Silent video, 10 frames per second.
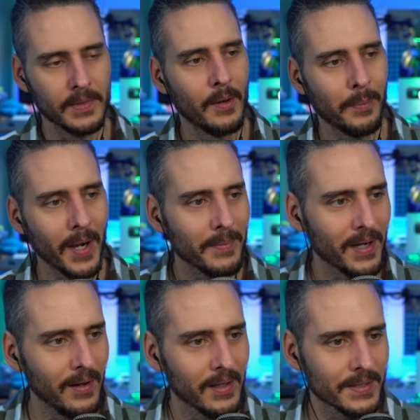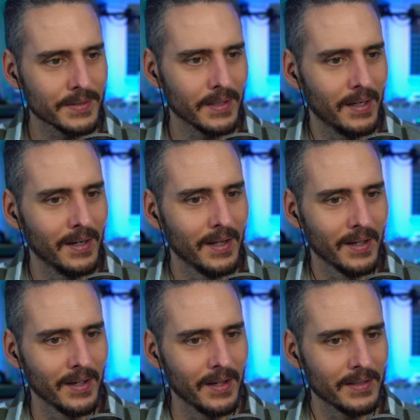No problem at all. It's uh,
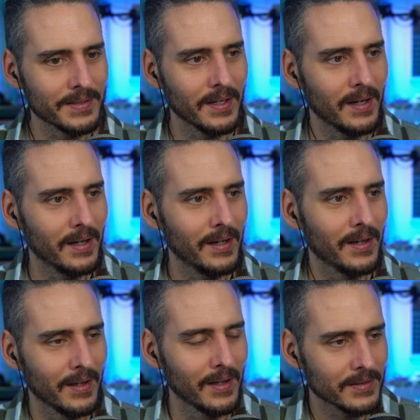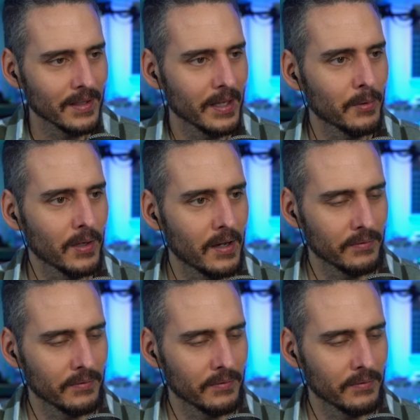it's uh, it's a labor of love.